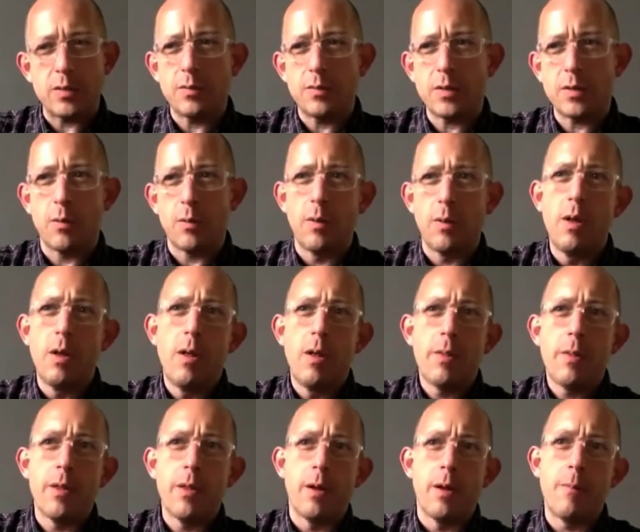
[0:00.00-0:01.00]
So
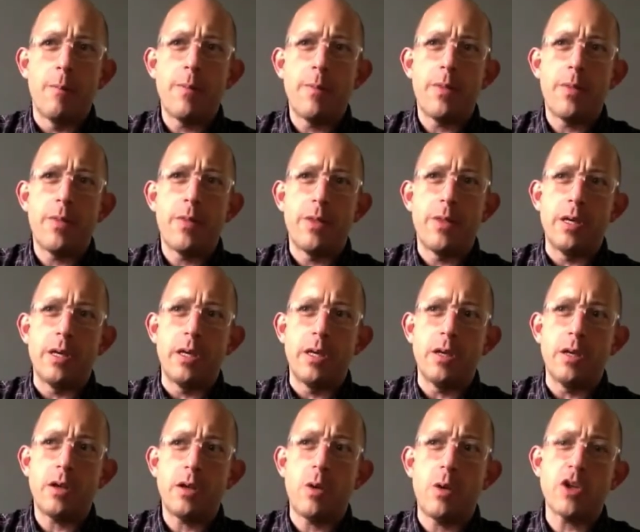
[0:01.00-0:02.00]

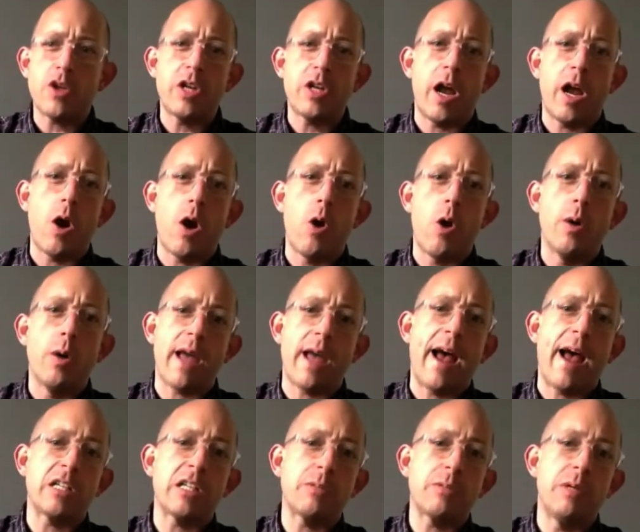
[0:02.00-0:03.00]
the question I always
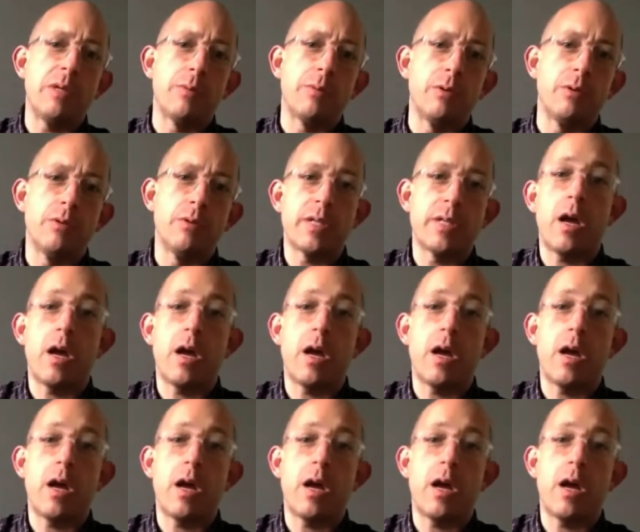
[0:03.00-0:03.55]
ask people who say,